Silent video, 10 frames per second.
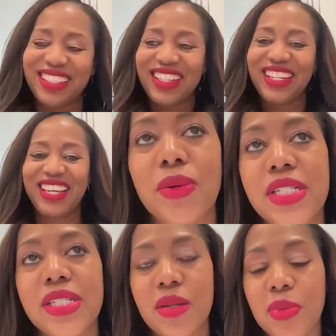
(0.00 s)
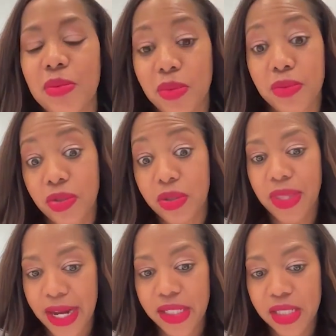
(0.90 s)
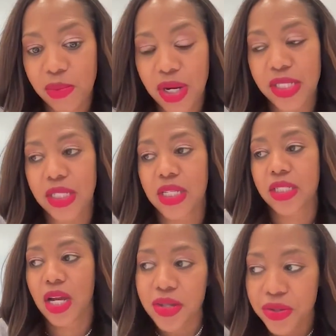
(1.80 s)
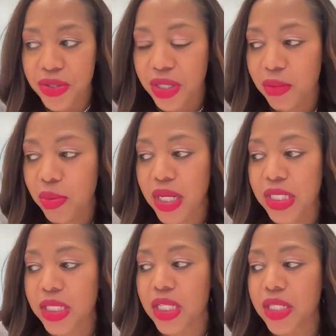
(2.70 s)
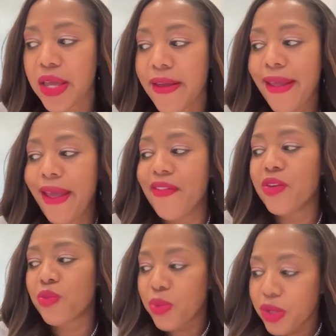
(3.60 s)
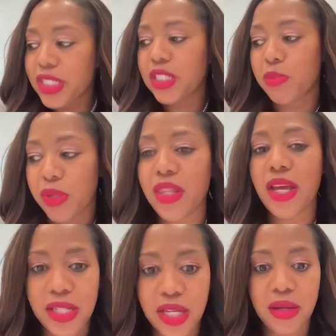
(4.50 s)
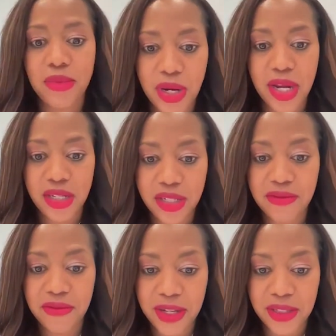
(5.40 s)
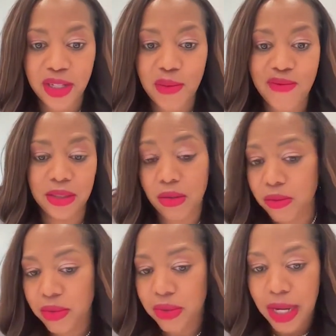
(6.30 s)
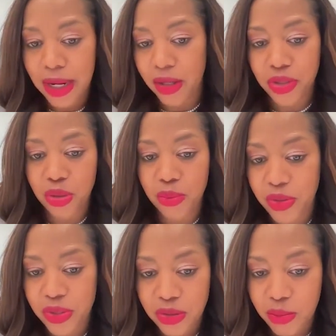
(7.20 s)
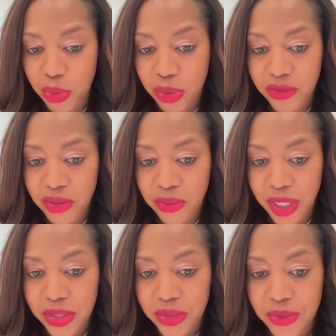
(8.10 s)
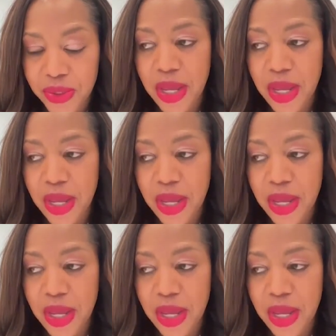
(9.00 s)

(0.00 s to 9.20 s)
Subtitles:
took. So I say to people, that is the process. Understand the process, and then really spend that time trying to develop your, I call it your personal board of directors,